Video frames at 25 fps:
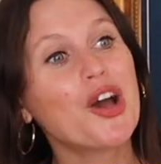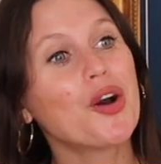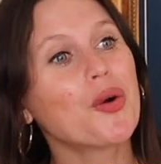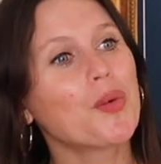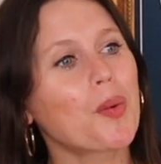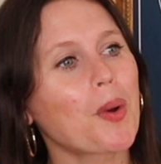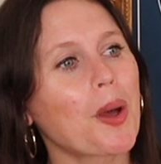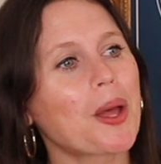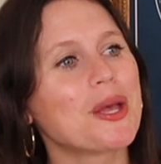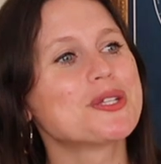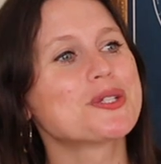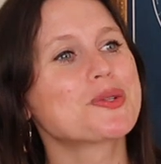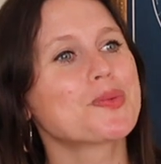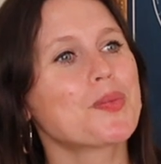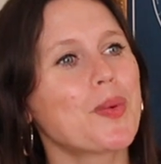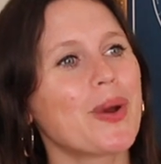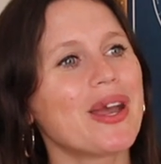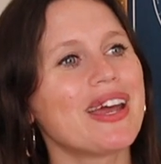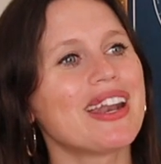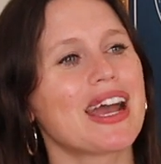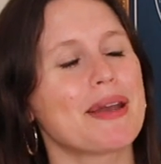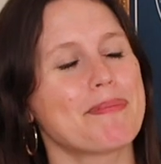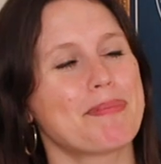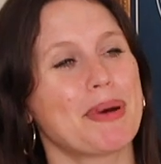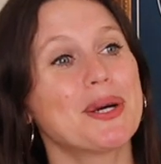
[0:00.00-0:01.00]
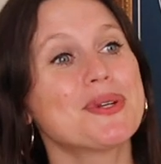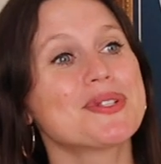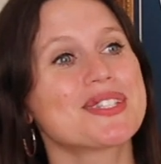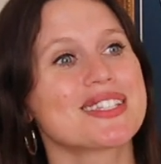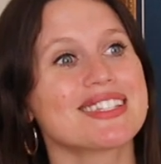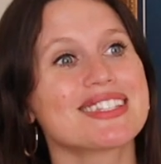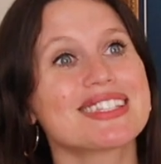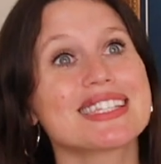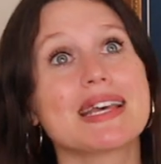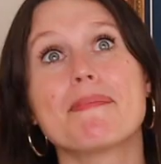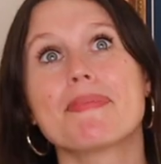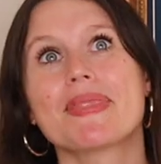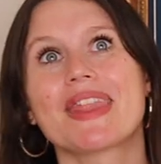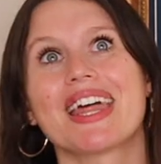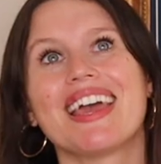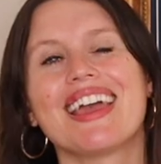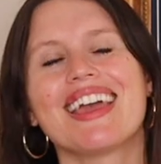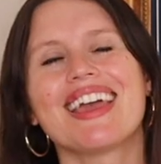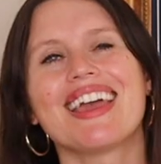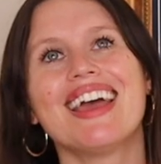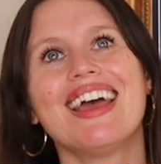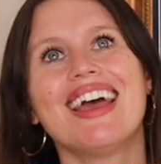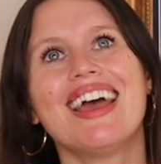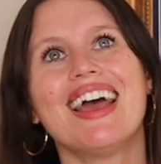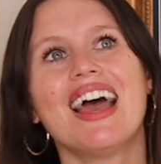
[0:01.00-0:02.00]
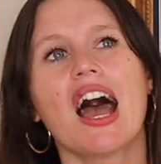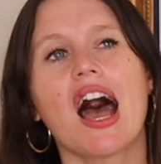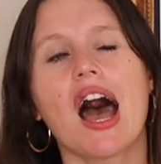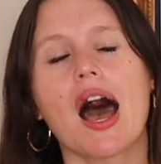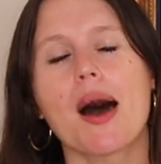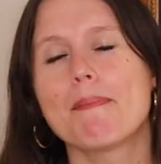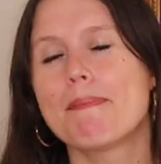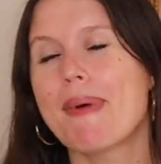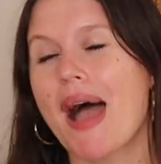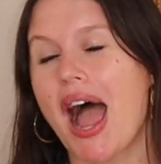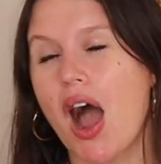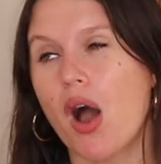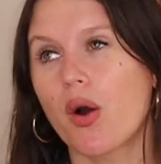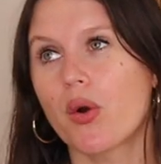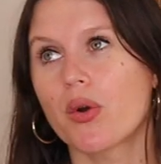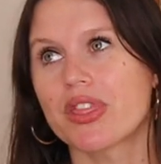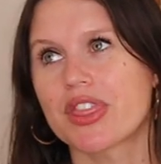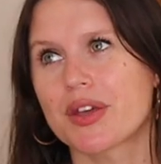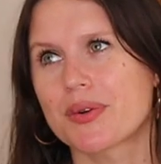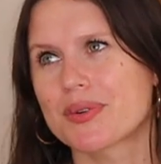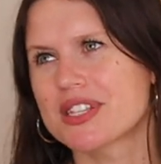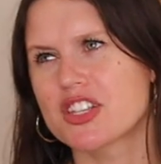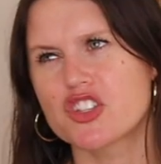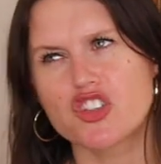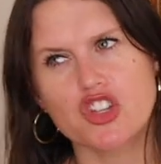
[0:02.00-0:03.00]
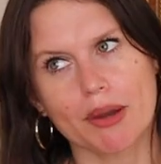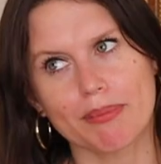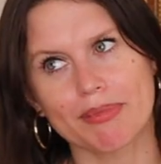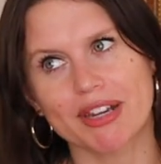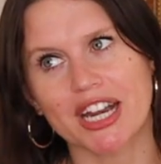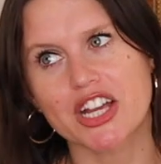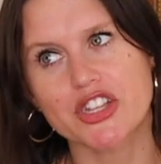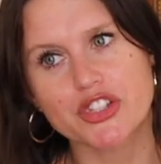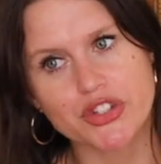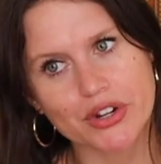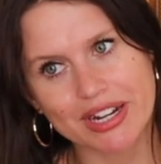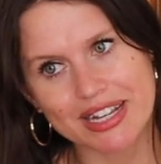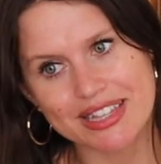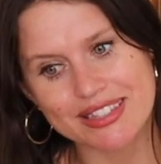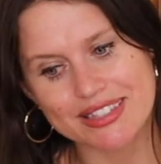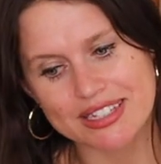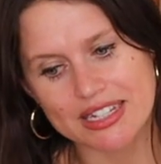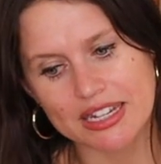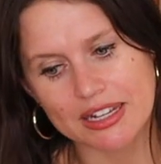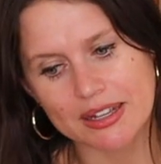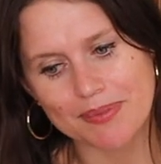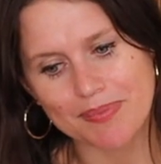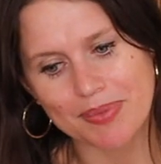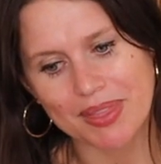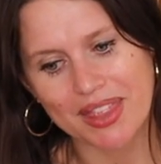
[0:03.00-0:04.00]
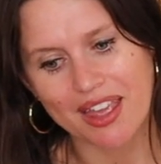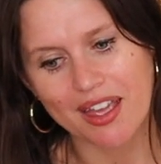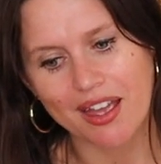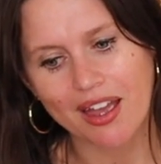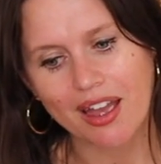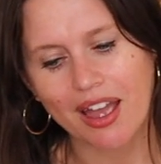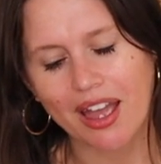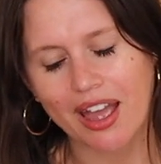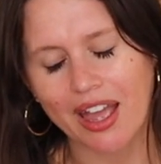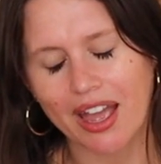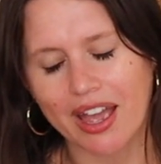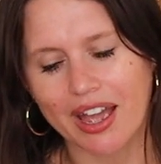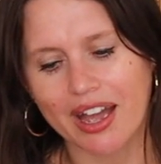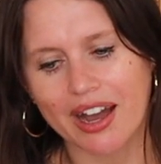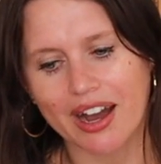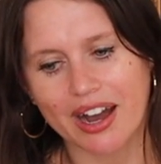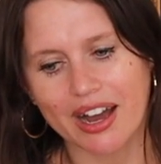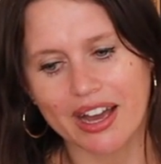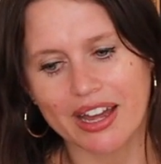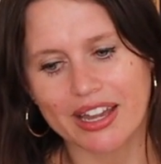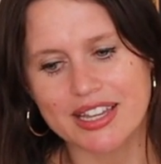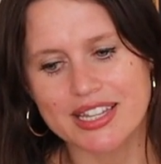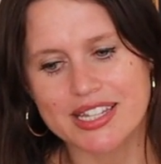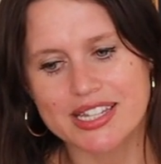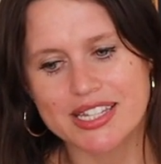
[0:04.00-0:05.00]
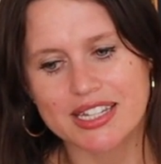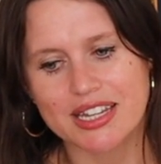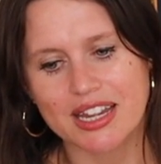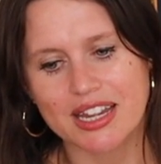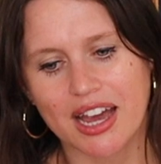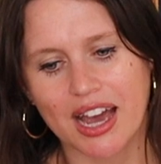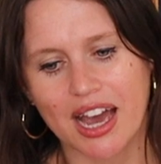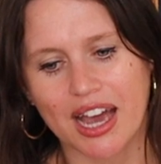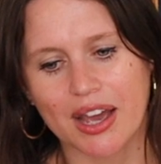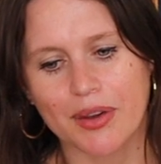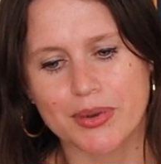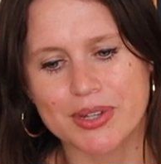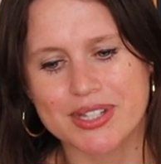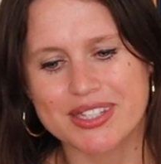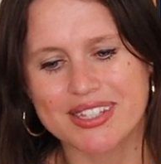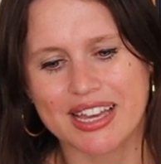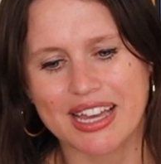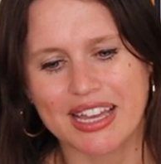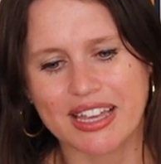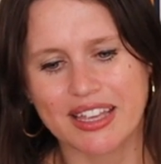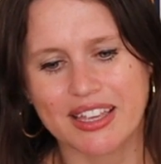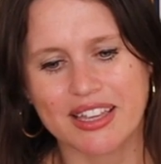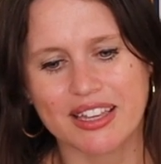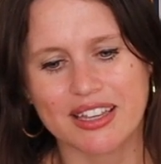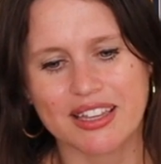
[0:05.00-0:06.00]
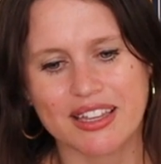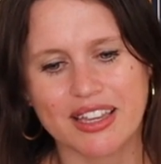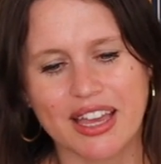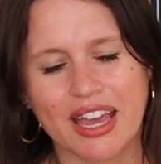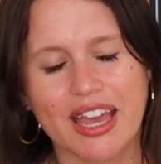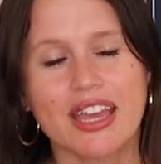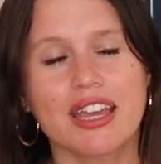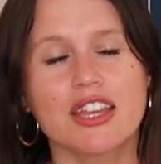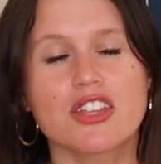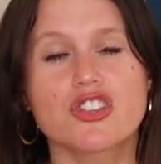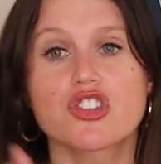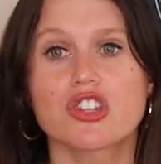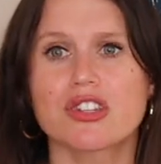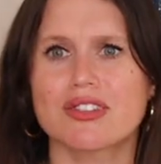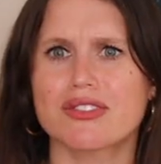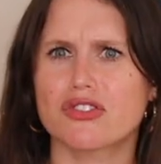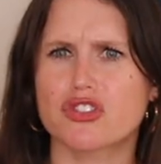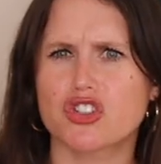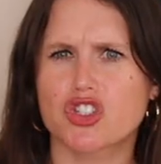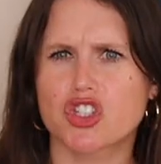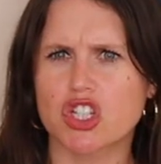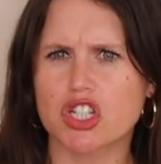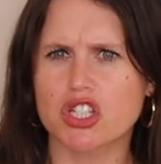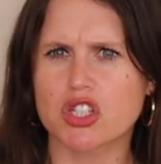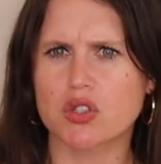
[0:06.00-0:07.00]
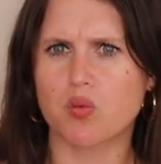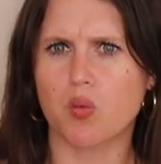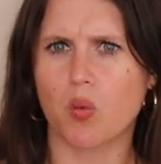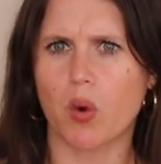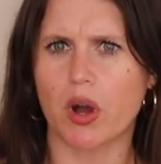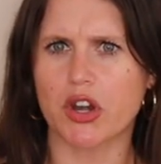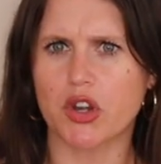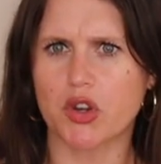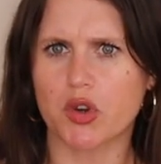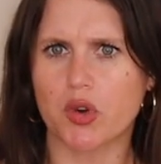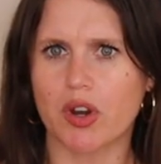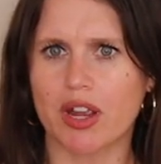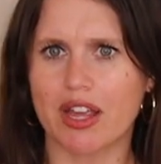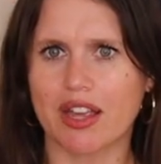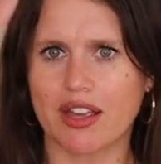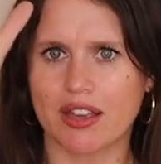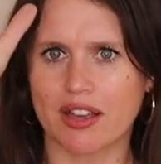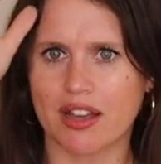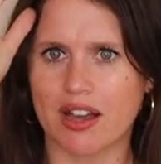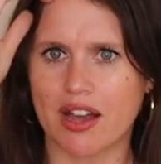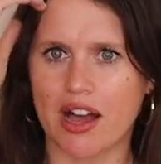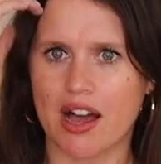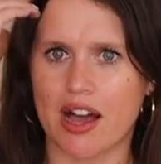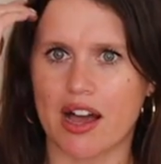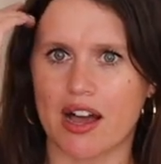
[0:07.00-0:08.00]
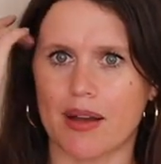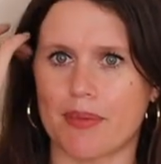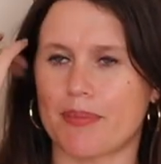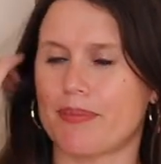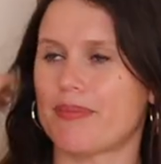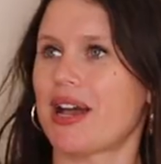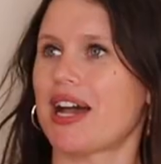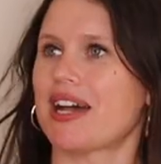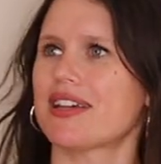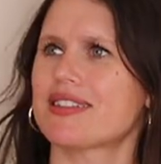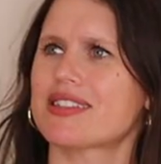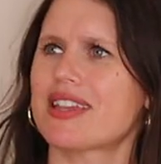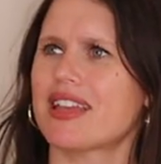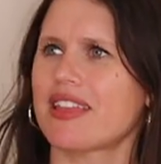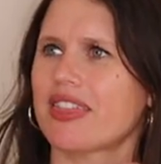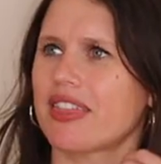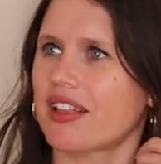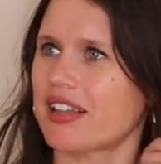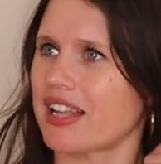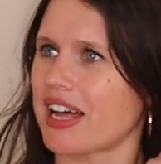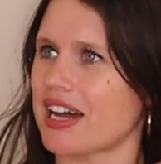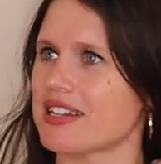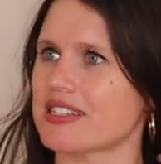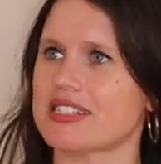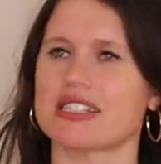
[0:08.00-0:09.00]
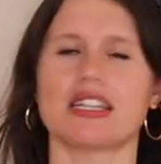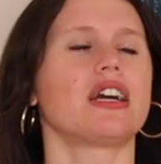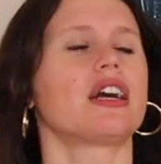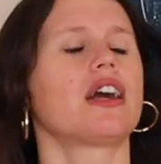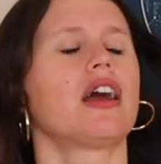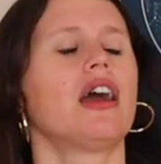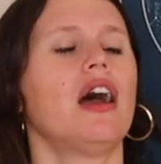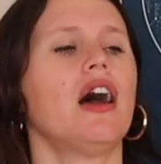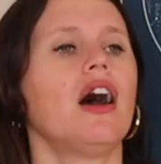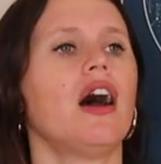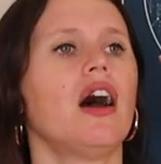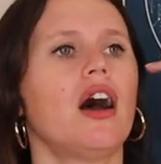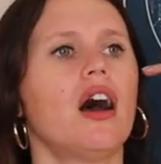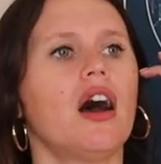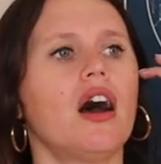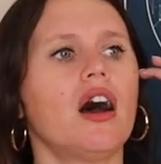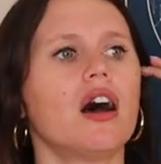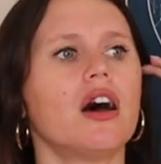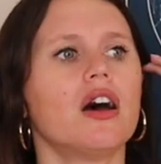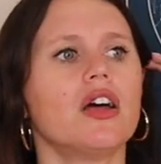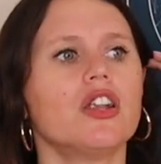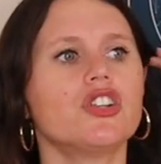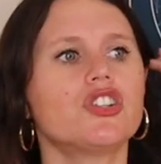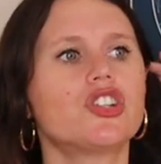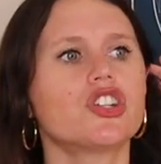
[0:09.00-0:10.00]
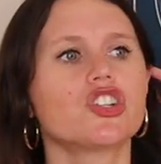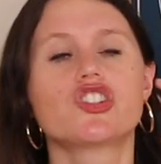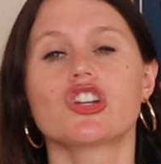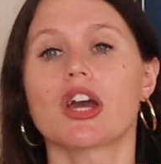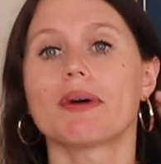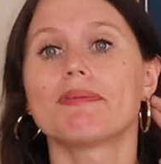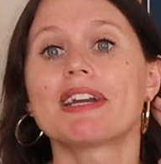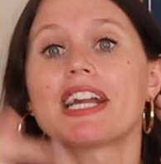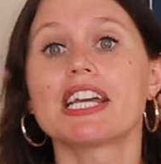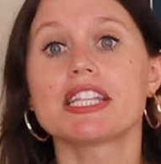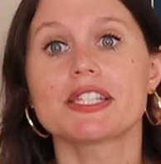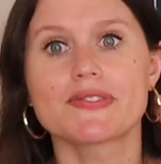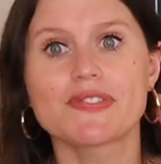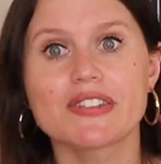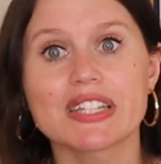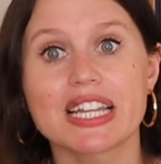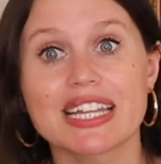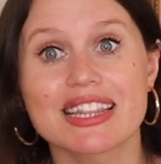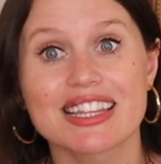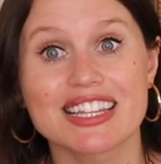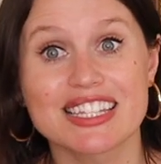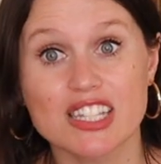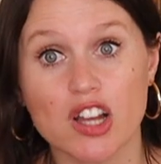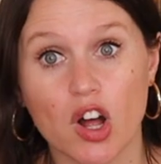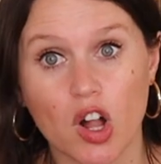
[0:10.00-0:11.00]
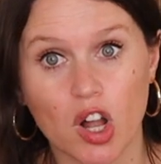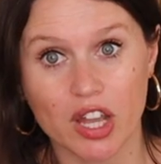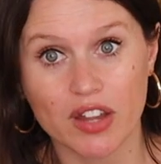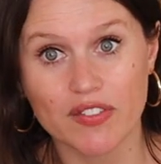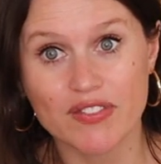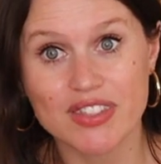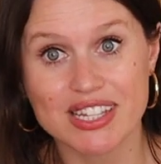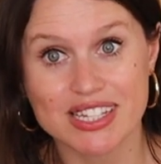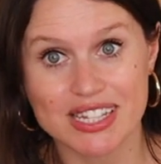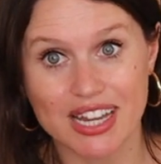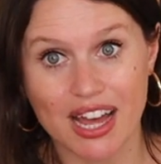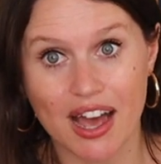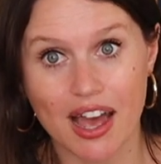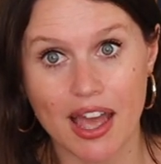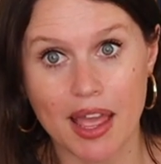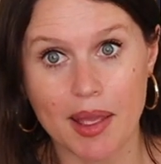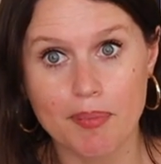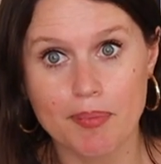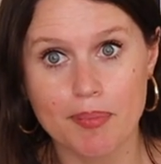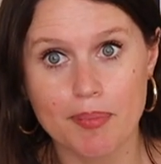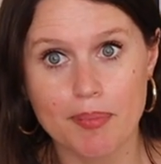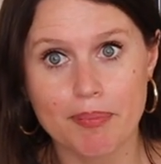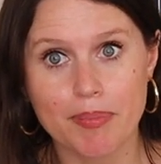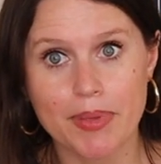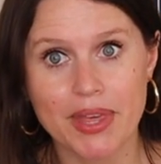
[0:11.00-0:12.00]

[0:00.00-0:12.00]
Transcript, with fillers: was when I posted something about, there was a Gemini transit, and I was like, hey, just wondering, asking the class here, do Geminis feel like this all of the time?